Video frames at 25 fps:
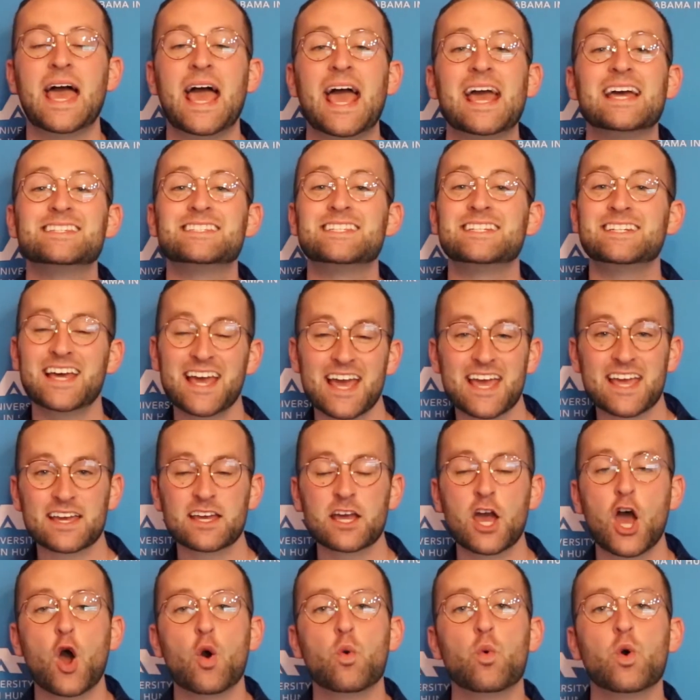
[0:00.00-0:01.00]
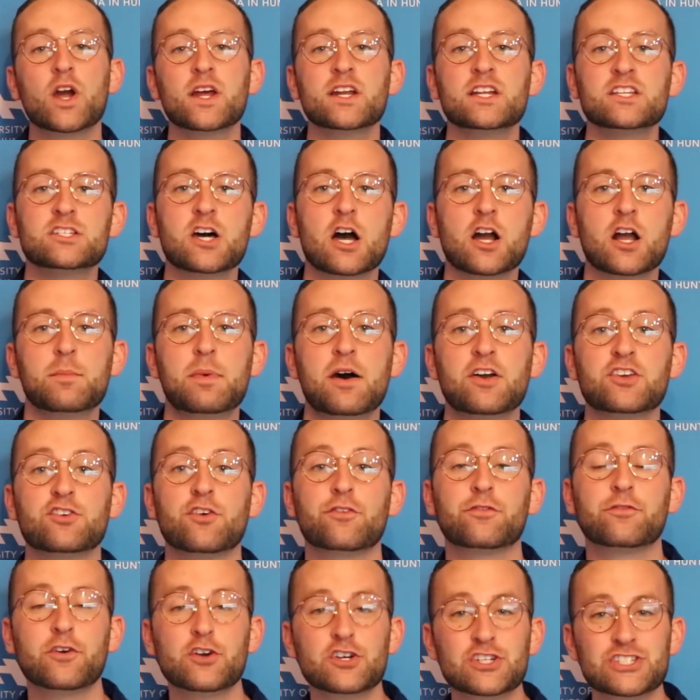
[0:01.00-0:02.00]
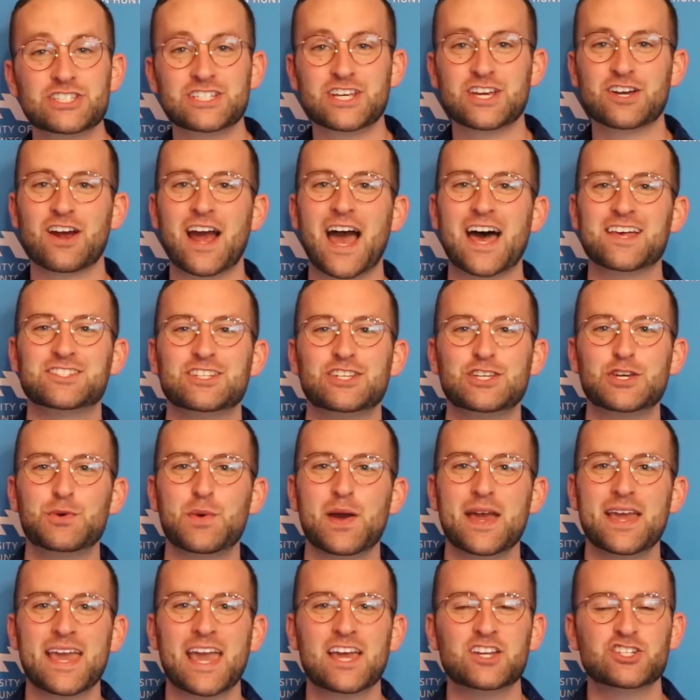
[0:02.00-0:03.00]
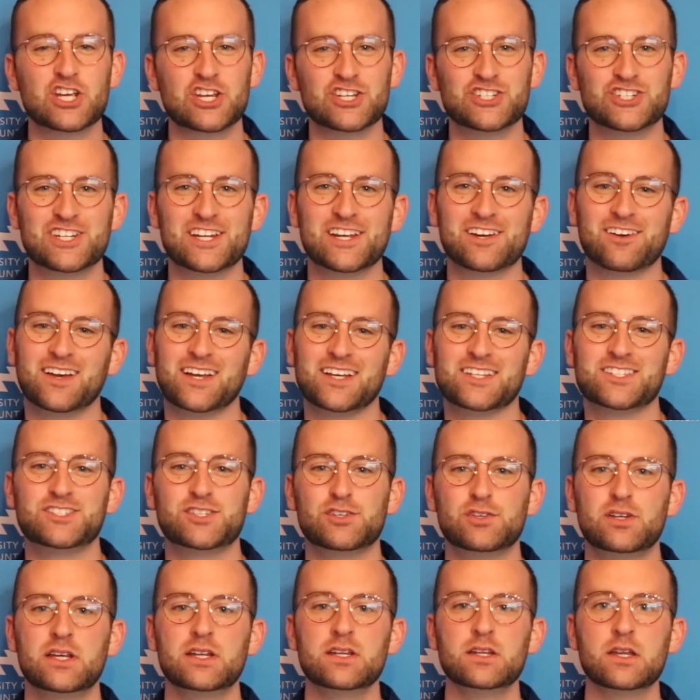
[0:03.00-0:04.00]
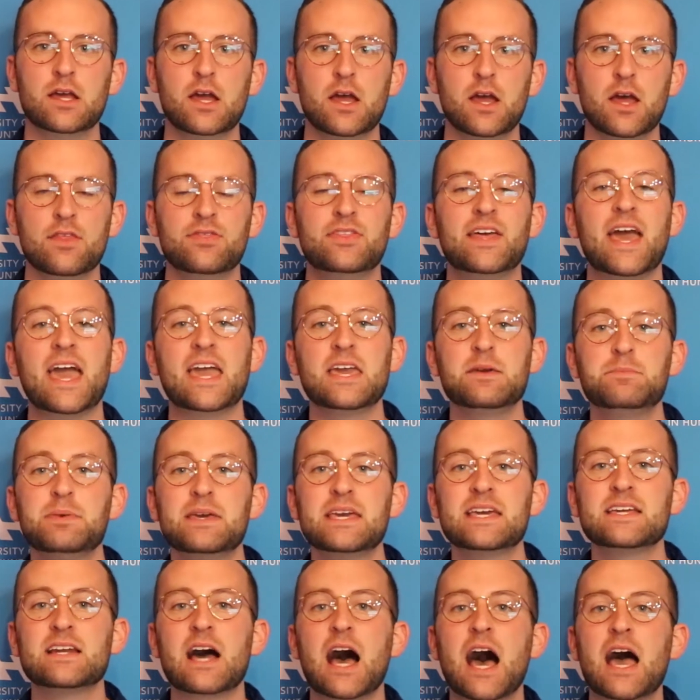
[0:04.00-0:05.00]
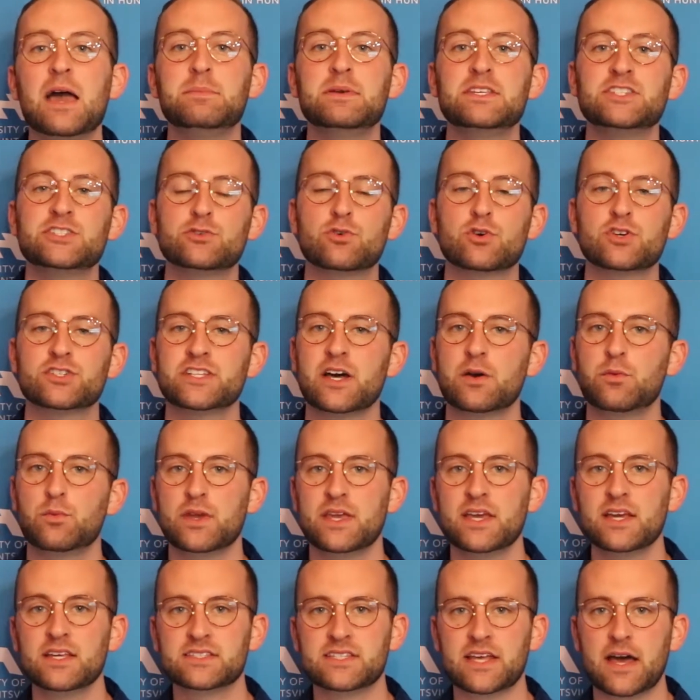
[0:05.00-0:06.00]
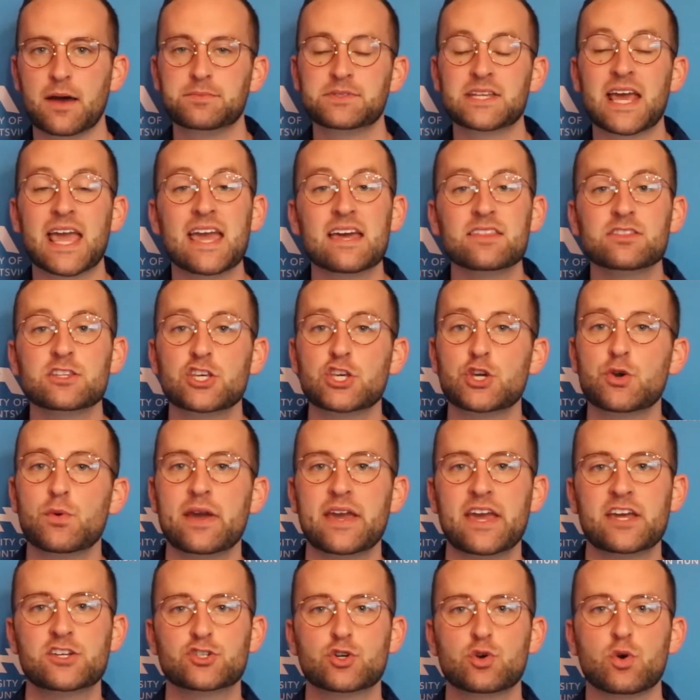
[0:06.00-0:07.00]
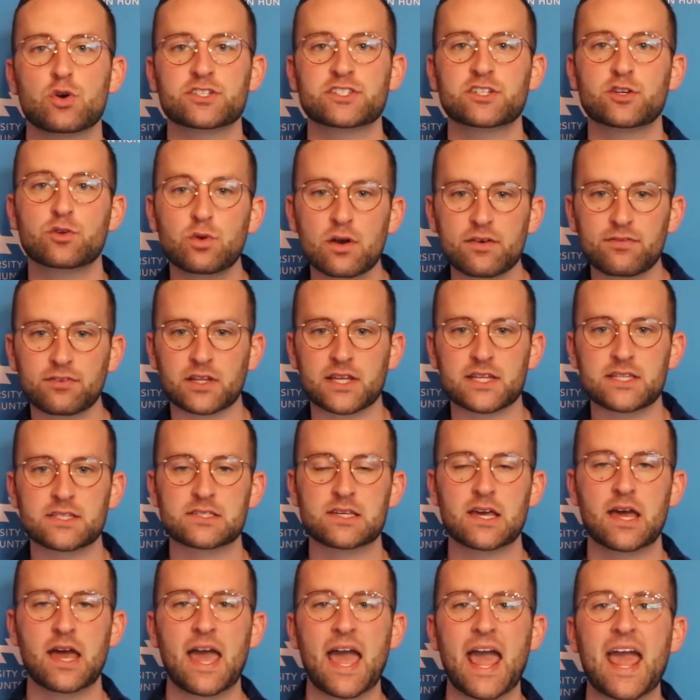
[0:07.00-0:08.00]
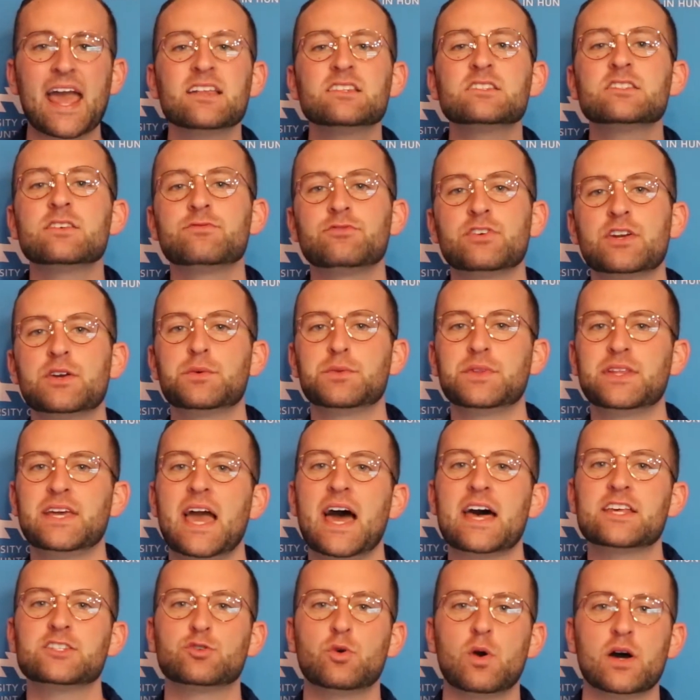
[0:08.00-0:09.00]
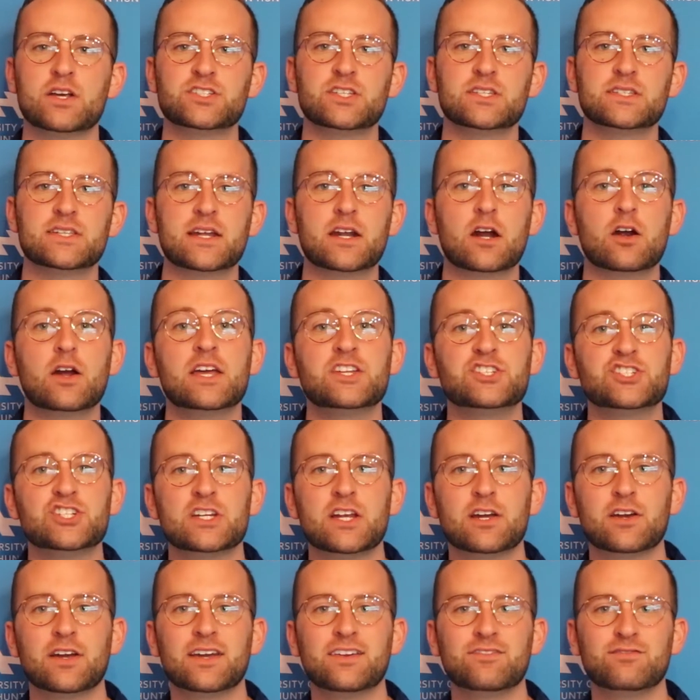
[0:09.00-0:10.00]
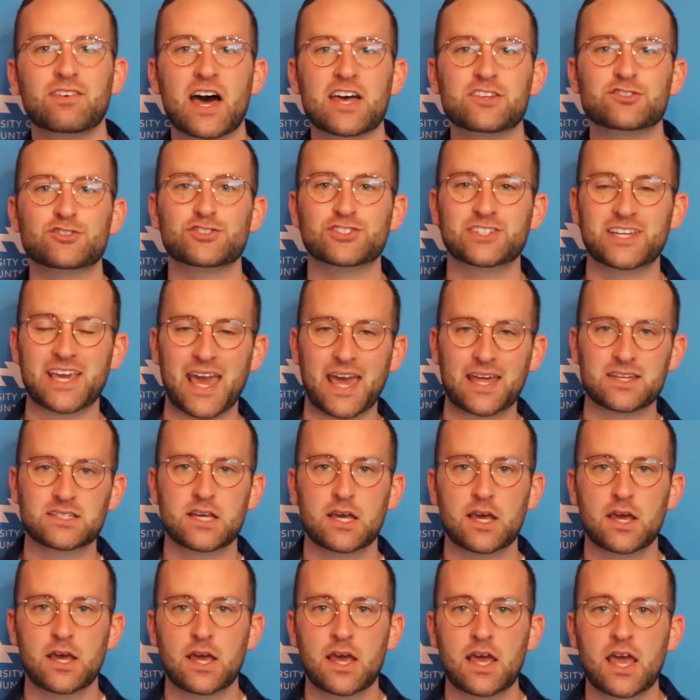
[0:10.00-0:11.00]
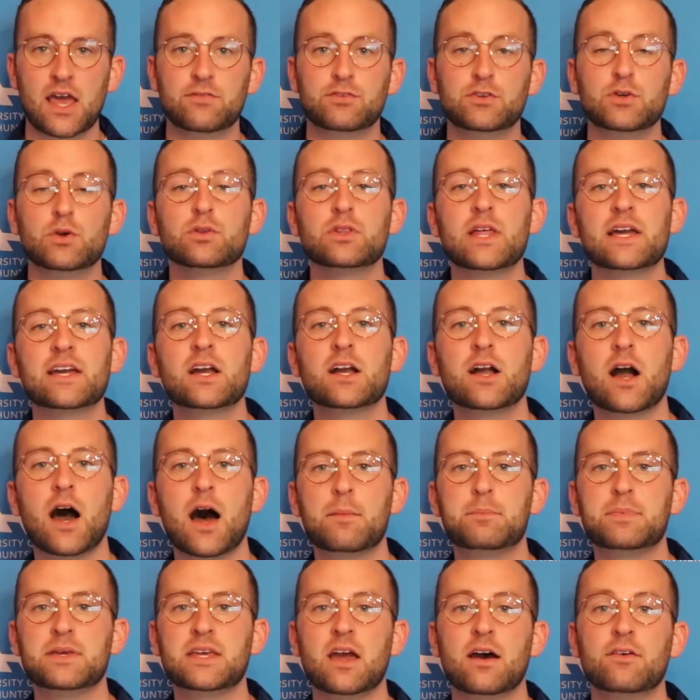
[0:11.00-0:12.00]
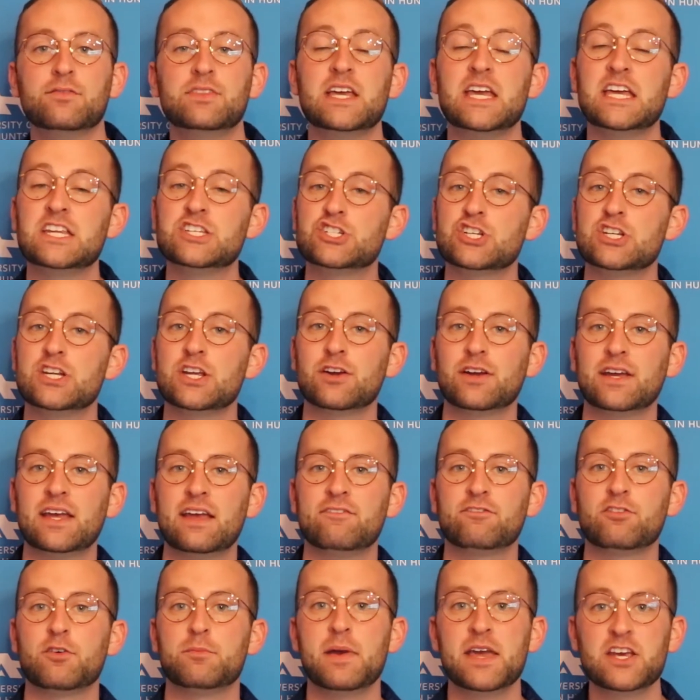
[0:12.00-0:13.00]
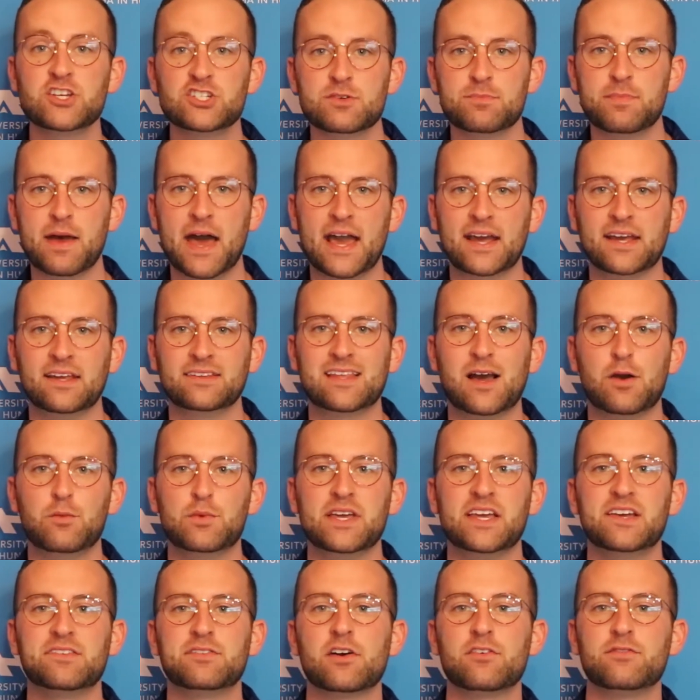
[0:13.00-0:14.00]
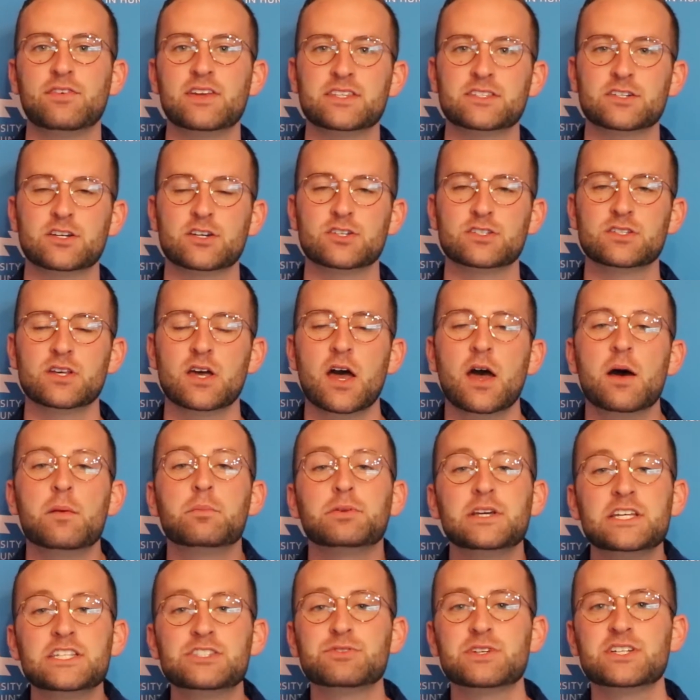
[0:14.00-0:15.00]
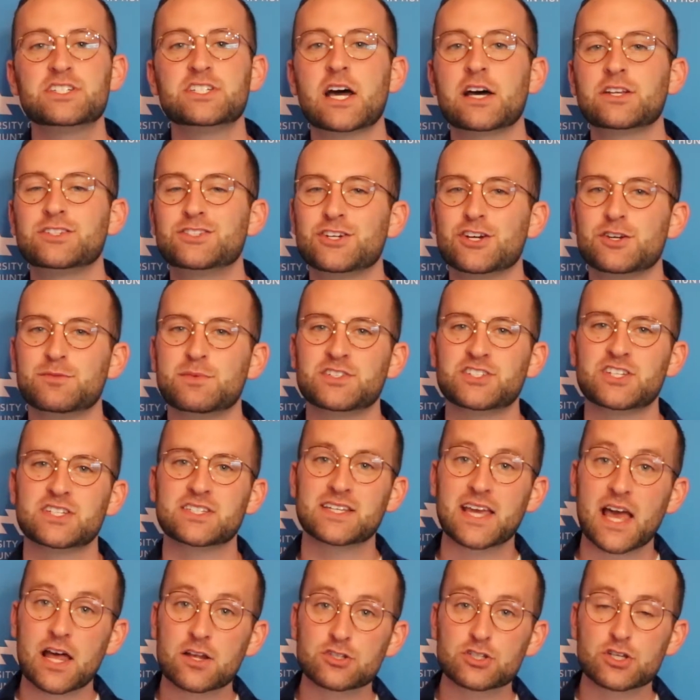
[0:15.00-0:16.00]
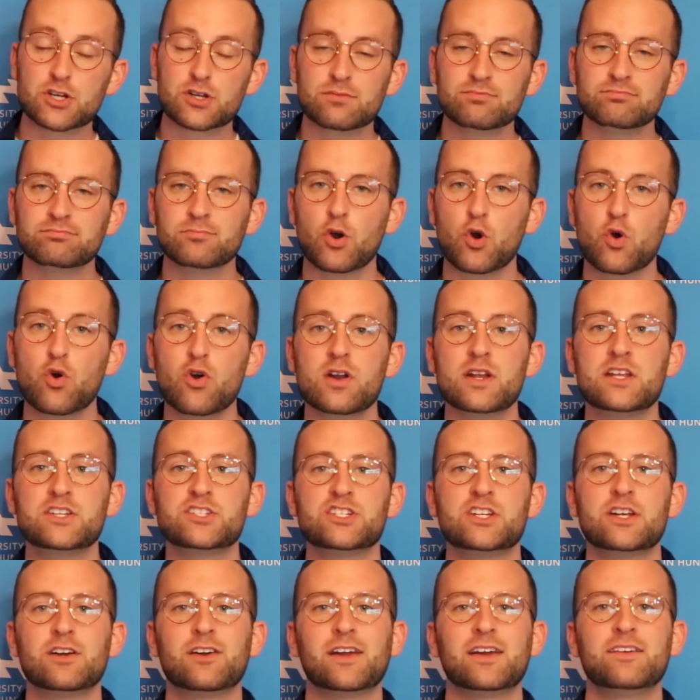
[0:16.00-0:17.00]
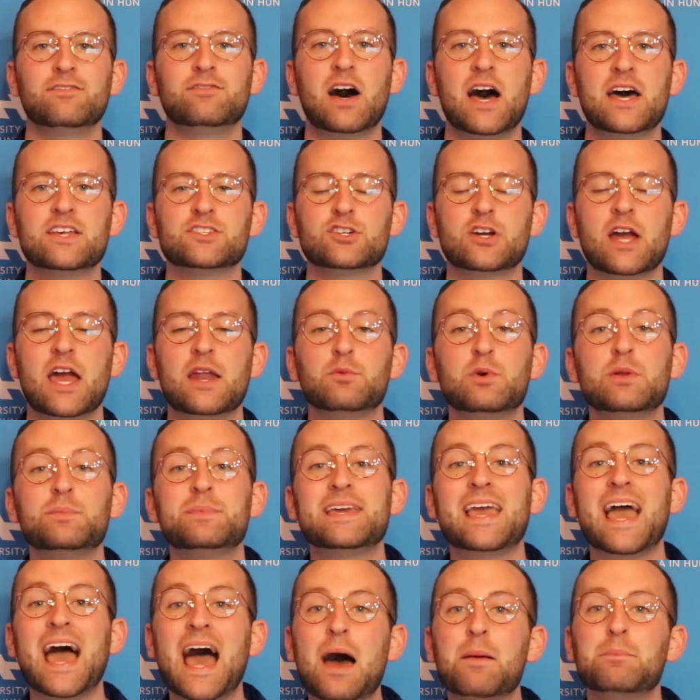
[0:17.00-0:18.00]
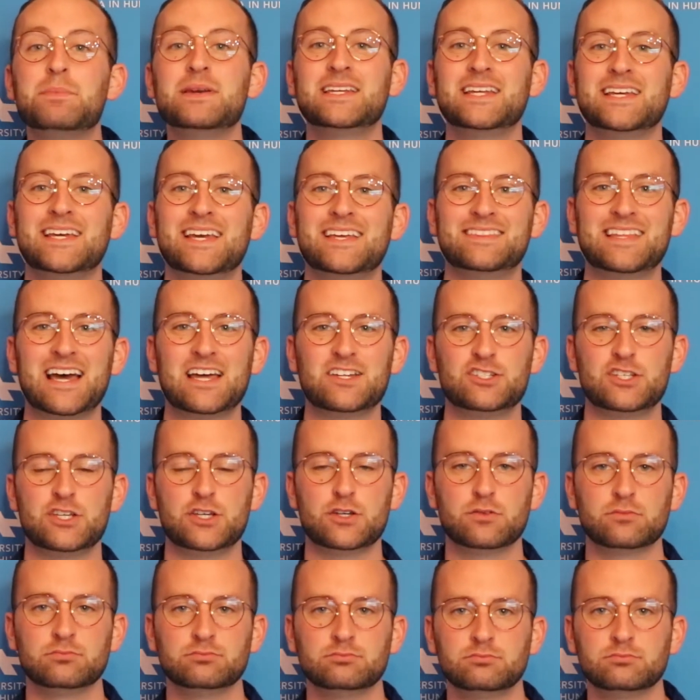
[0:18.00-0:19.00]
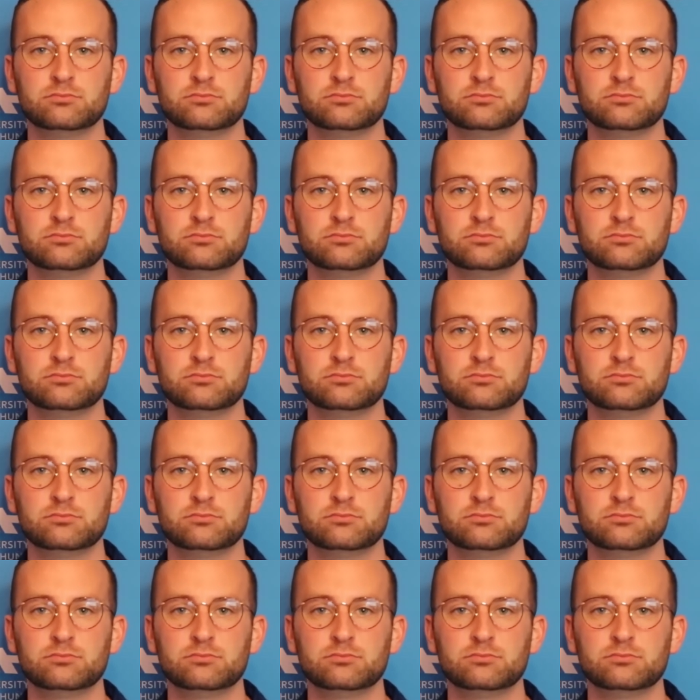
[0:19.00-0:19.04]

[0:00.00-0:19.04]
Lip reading: And today, we're going to talk about your first year as a UAH engineering student, the AP and IB scores that we accept and the UAH course equivalents, and some frequently asked questions that our engineering advisors get. If you would like a copy of the engineering information packet that we give our visitors, please reach out to your admissions counselor or an engineering advisor and we'd be happy to get that to you.